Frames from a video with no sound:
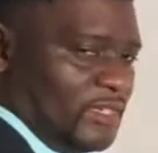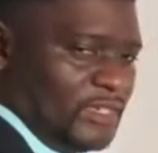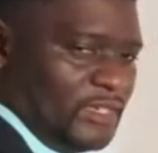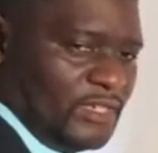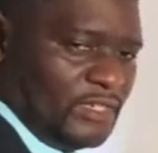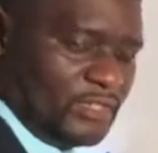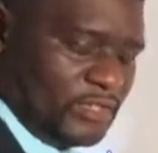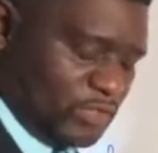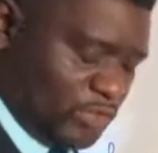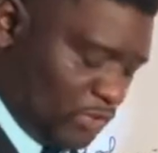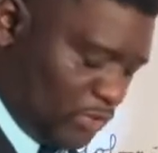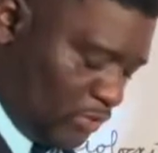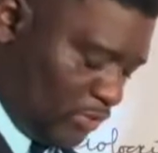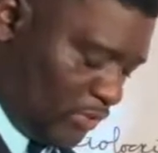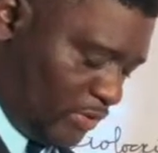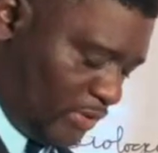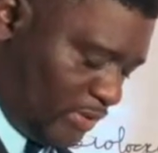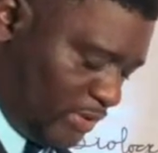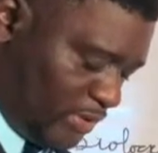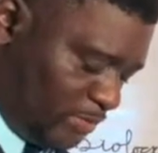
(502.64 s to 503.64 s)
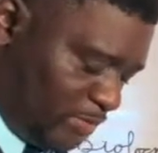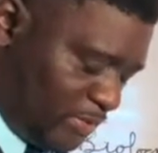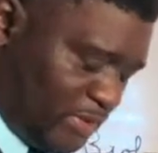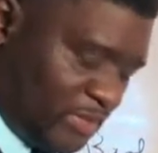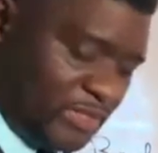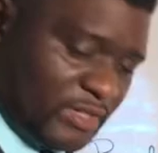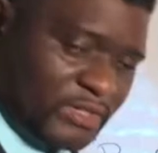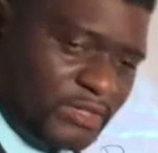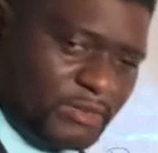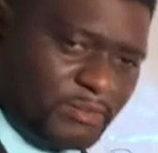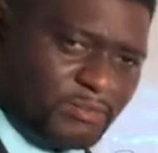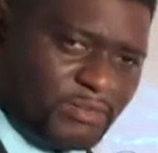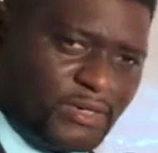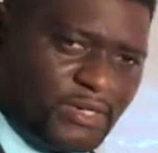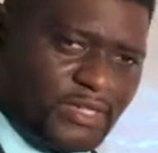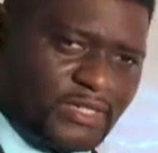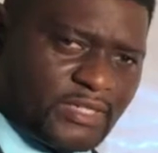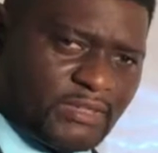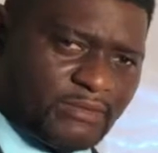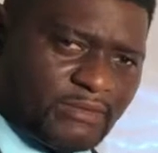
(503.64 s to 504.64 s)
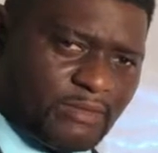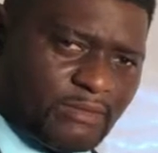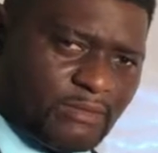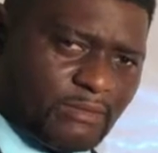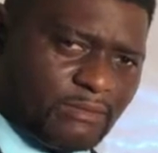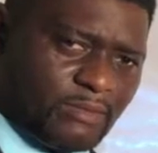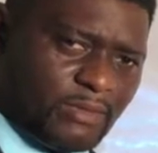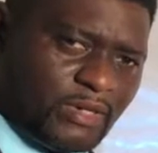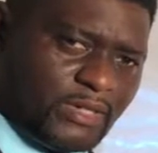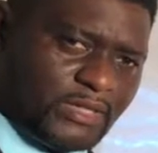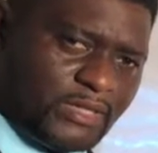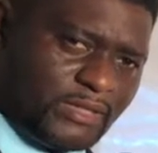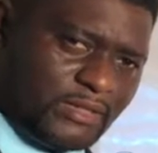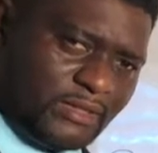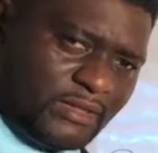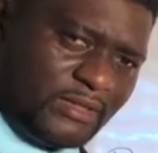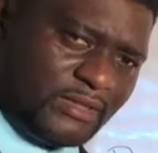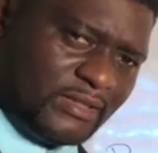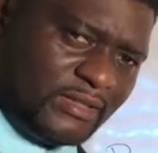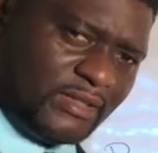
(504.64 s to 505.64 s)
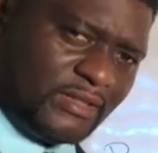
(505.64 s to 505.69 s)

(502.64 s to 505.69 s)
It stores in a particular part of our body,